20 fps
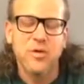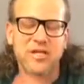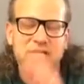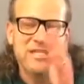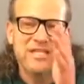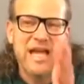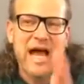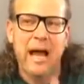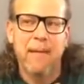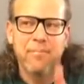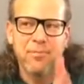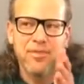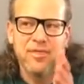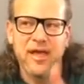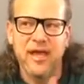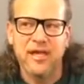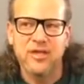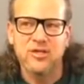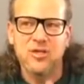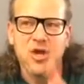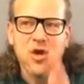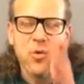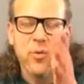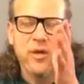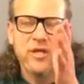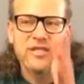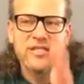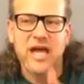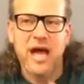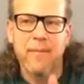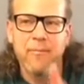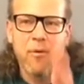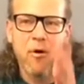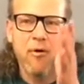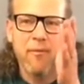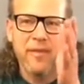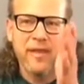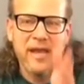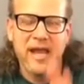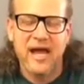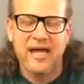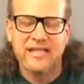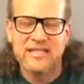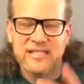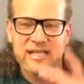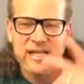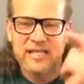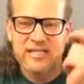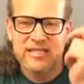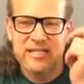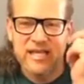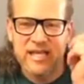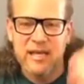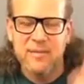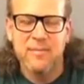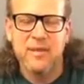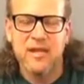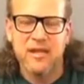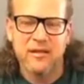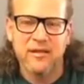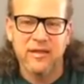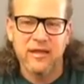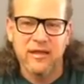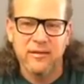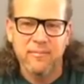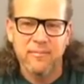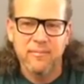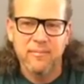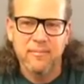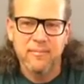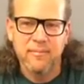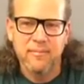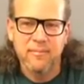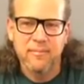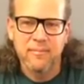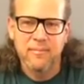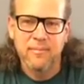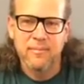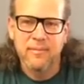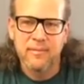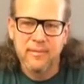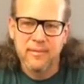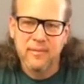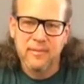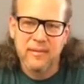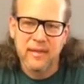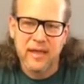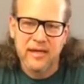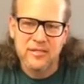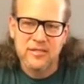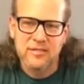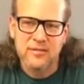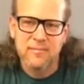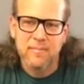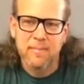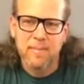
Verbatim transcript: we stop things, we stop all the nonsense immediately. Next.